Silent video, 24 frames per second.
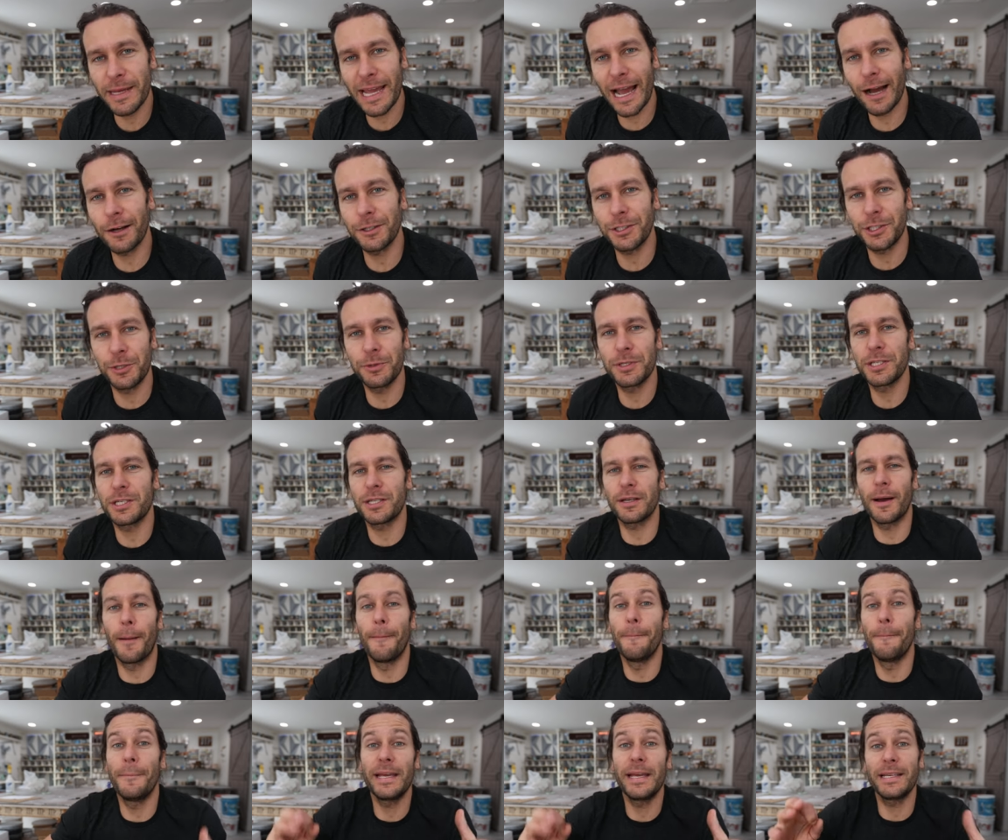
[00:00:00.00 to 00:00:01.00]
me out to his
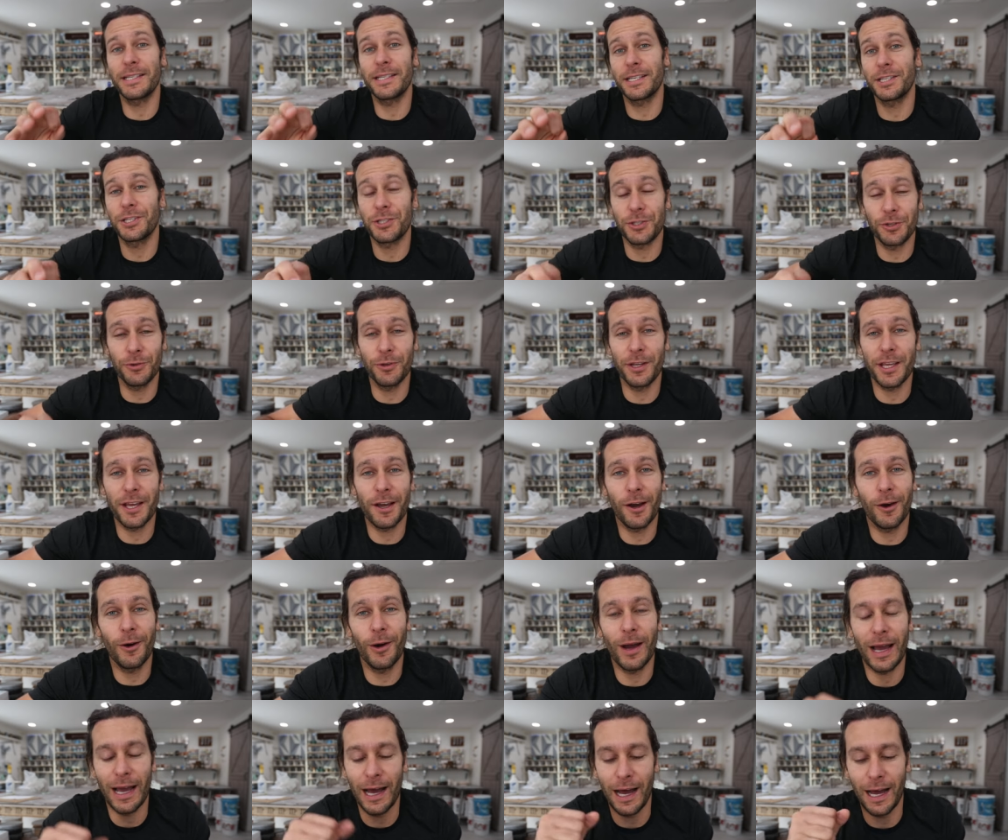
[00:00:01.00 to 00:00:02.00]
amazing
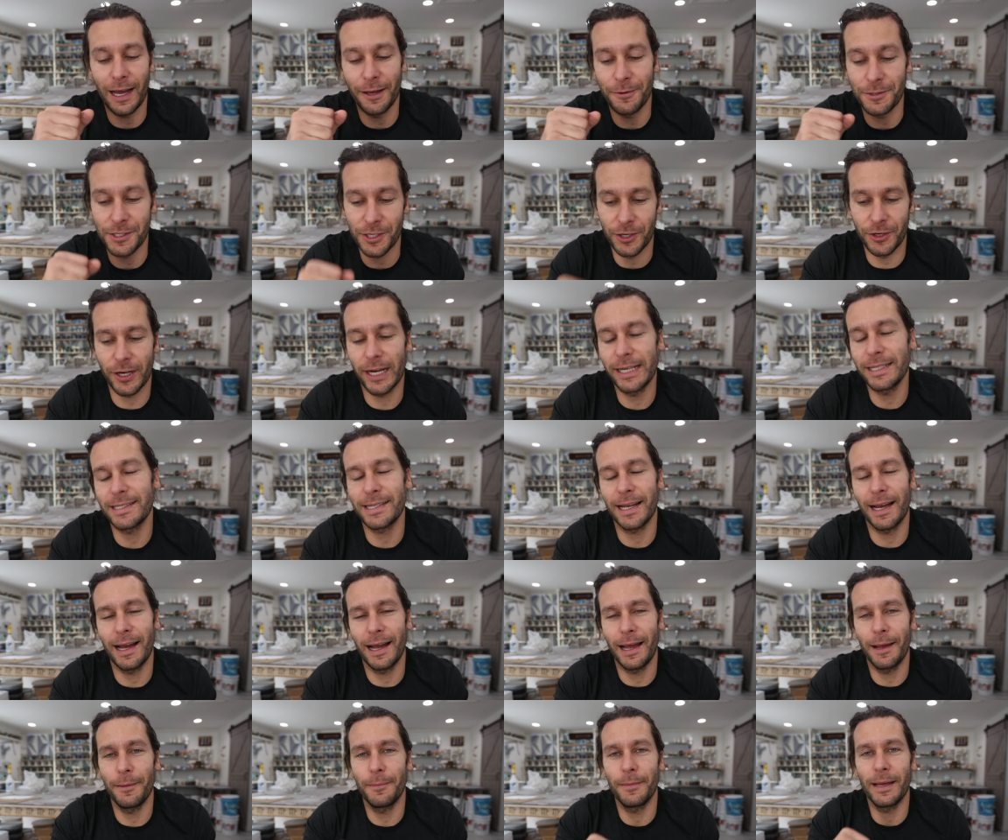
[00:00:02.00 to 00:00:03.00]
studio. Uh, it was a great
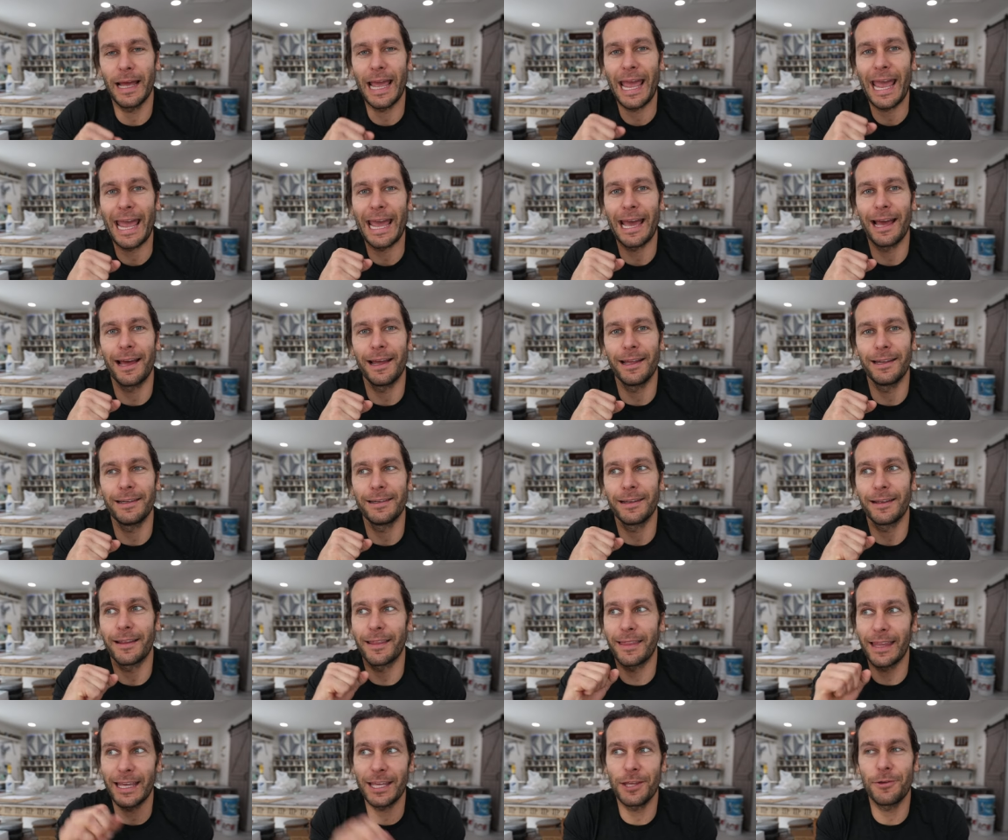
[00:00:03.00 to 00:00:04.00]
time, and
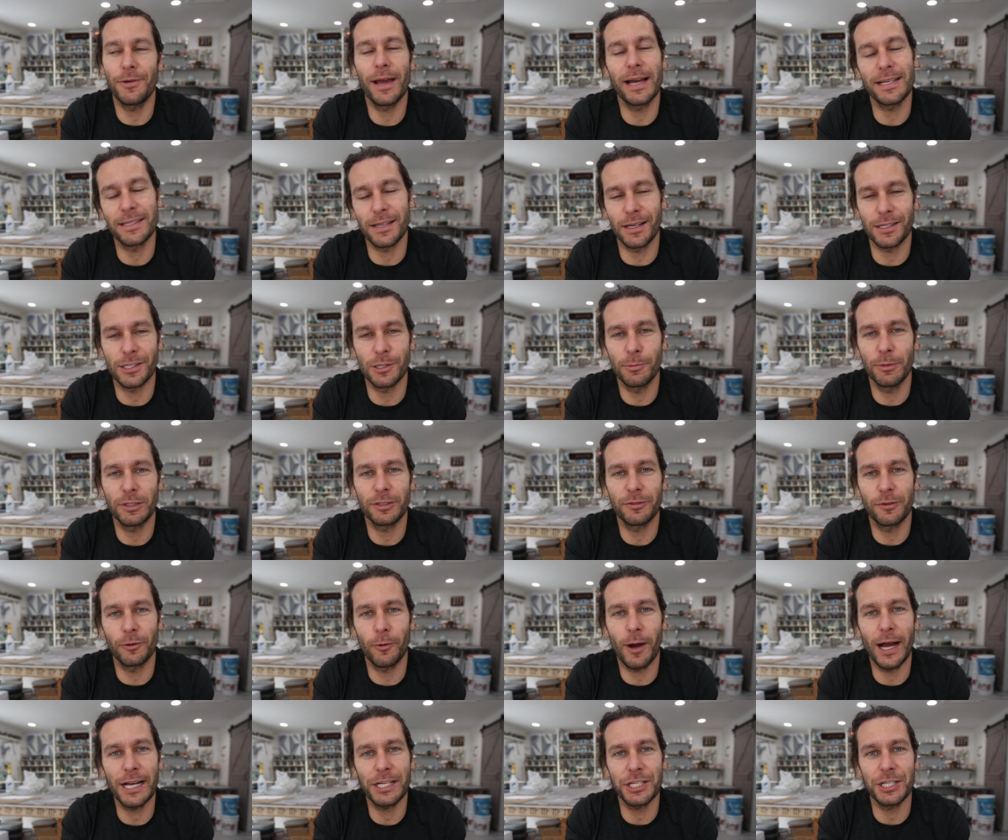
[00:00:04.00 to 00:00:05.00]
thank you guys all so much for
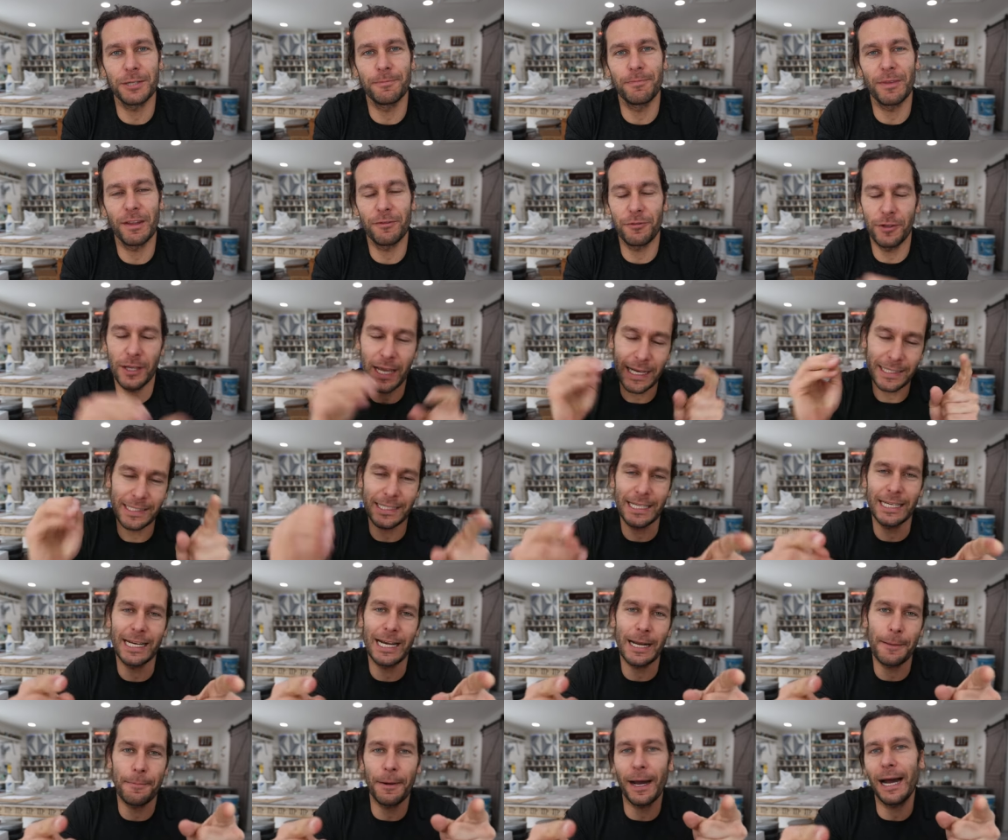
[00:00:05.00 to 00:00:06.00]
watching. If you guys need
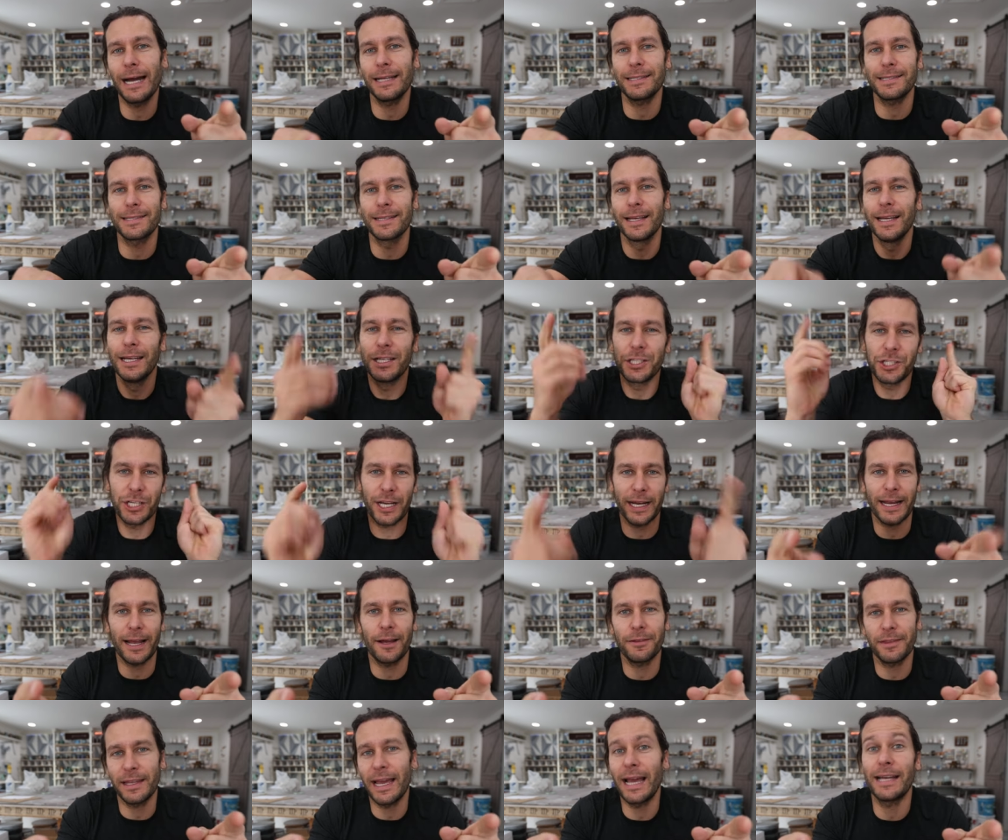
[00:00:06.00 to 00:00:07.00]
any pots, check
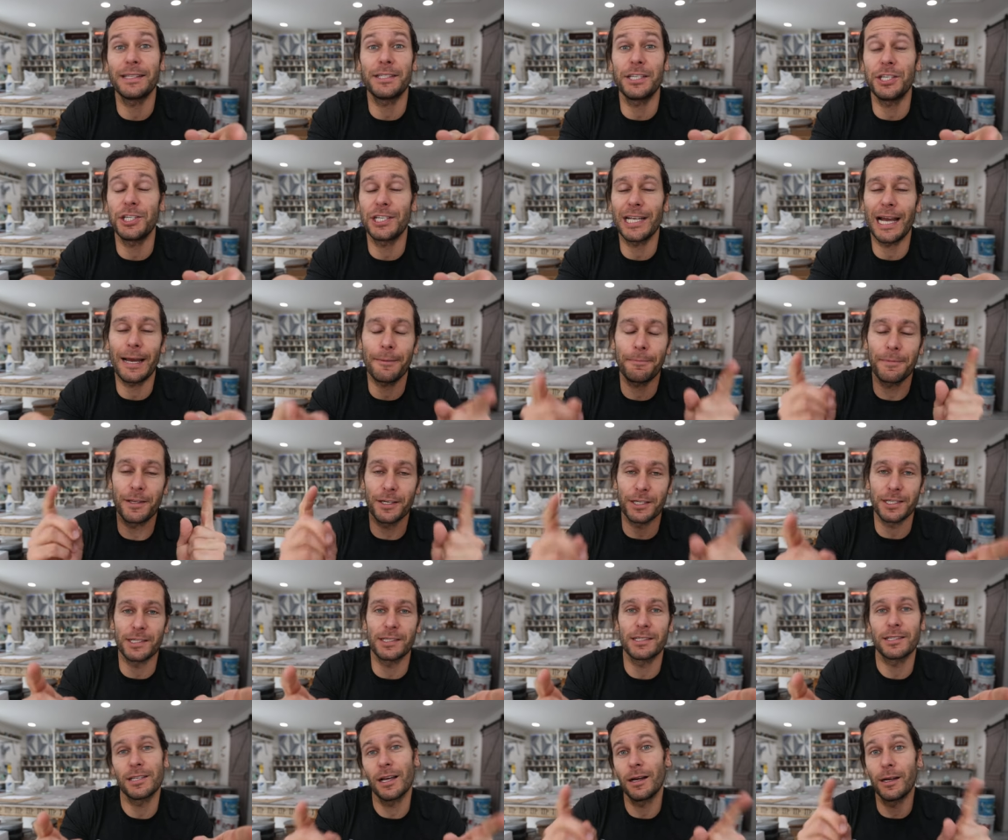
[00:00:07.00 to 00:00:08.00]
out the Etsy shop. There
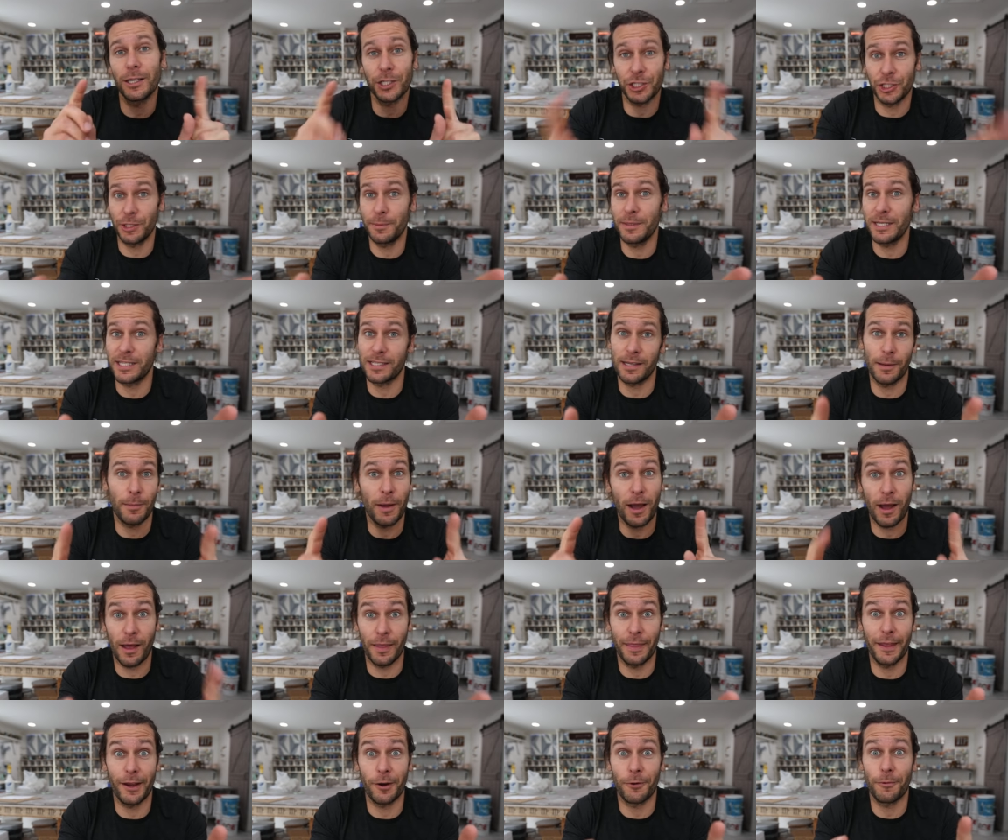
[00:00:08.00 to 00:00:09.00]
should be some
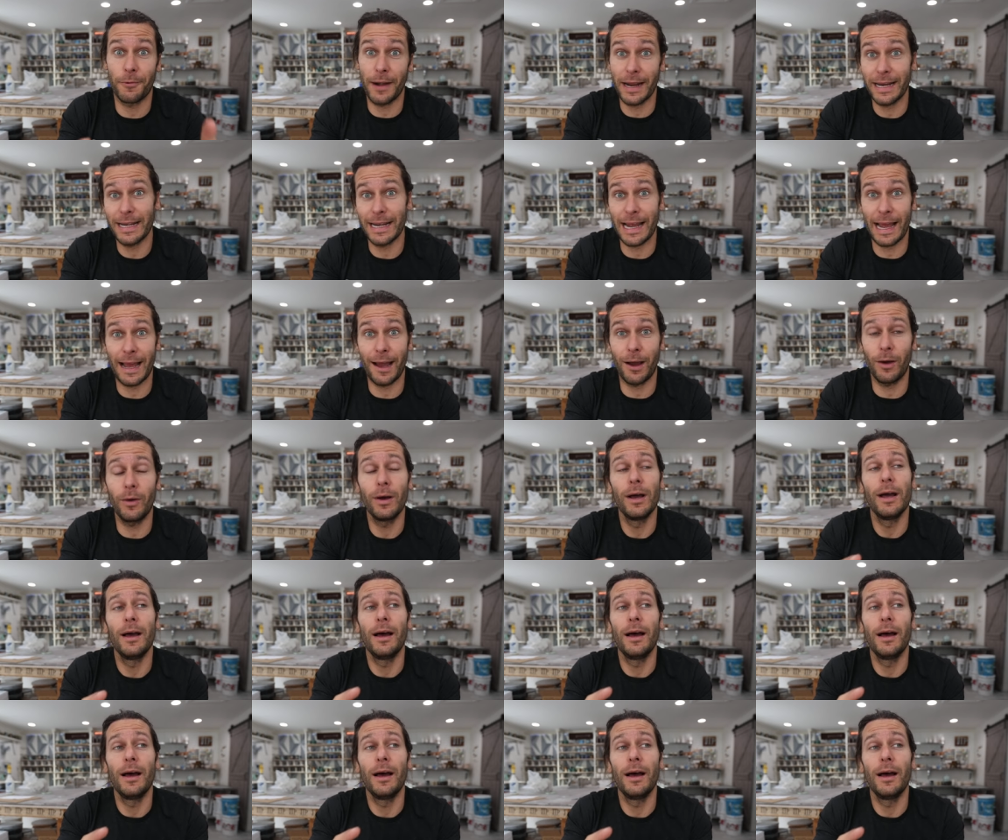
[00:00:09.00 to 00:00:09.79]
on there right now,